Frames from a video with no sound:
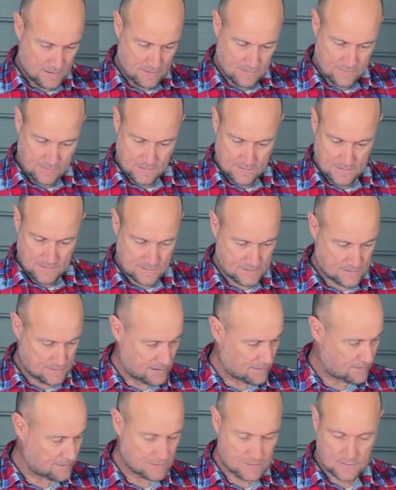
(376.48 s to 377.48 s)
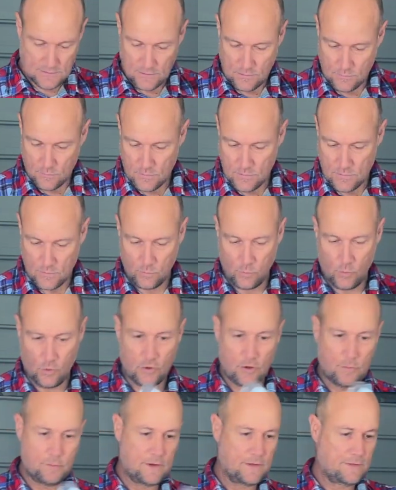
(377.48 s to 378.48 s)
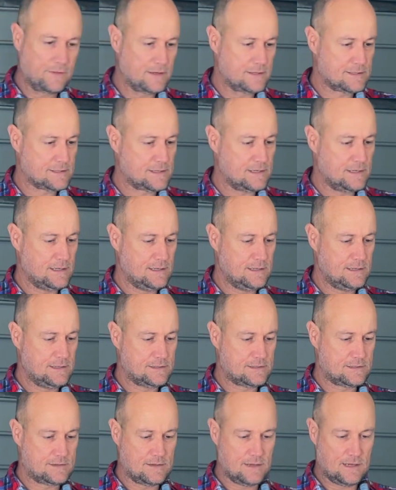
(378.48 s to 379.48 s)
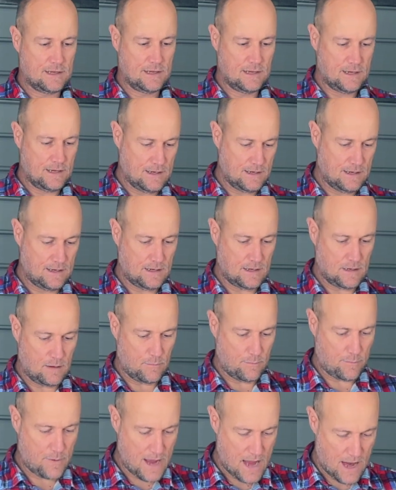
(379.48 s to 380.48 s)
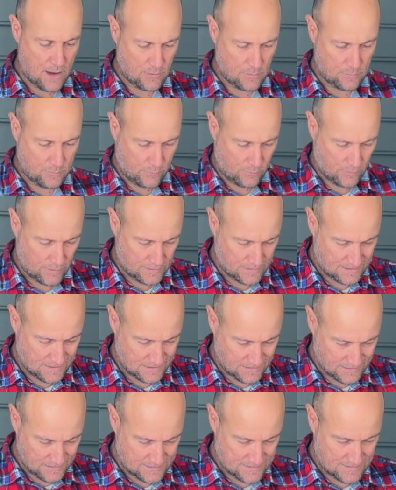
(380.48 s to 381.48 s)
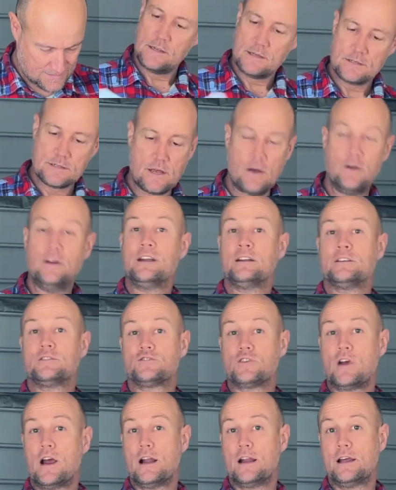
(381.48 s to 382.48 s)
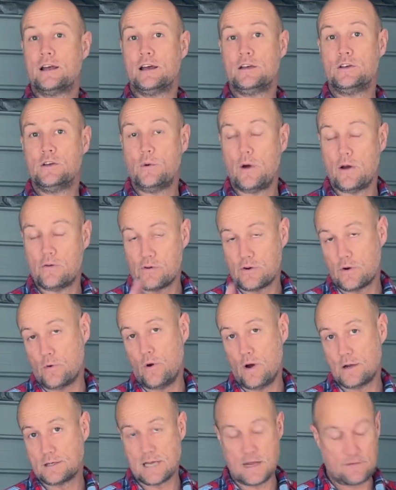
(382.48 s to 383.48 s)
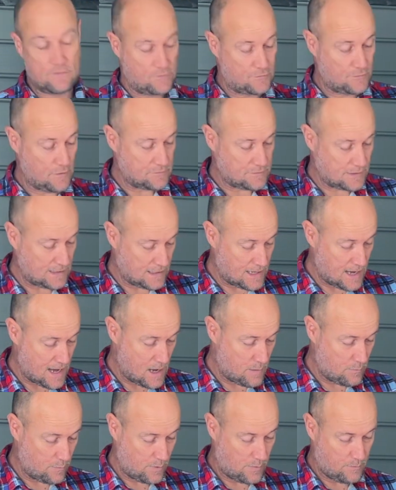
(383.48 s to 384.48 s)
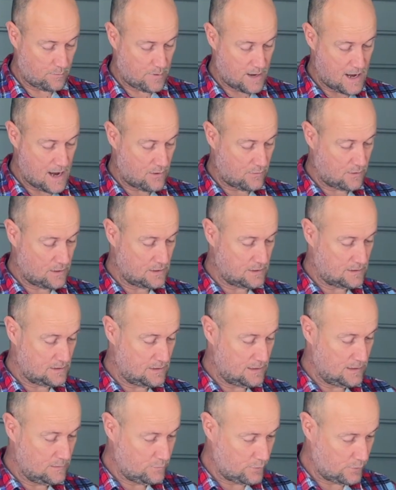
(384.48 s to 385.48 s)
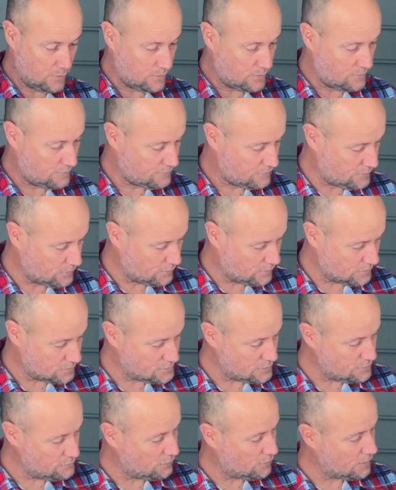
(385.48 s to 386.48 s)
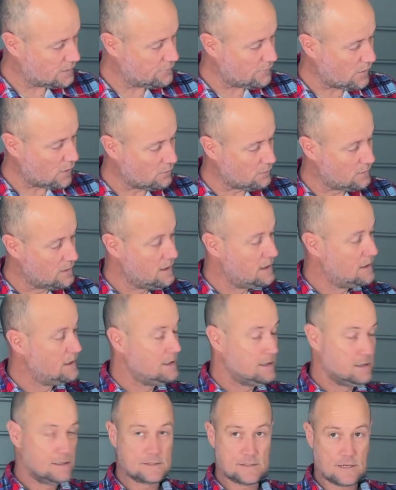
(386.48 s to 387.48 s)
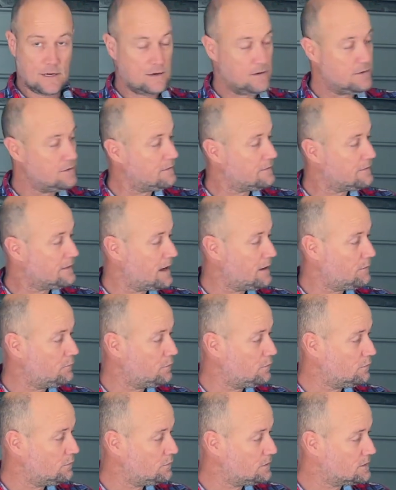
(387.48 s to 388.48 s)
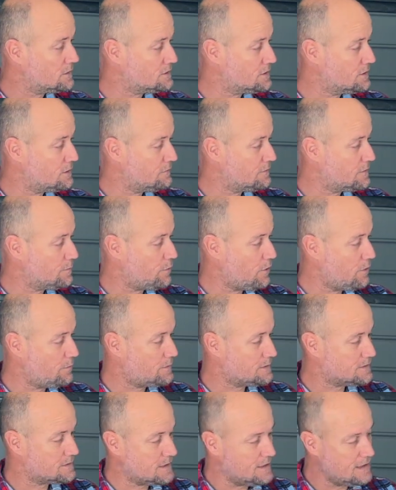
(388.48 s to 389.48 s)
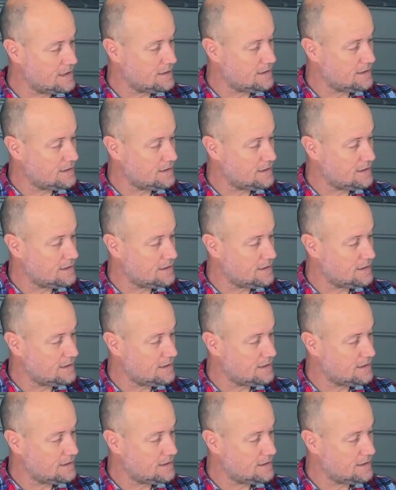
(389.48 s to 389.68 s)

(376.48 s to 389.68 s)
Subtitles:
this is nothing to do with the water, but this is the power point inlet. So in Australia, you are required to have a 15 amp power input for 240 volt. So that will serve the purpose there.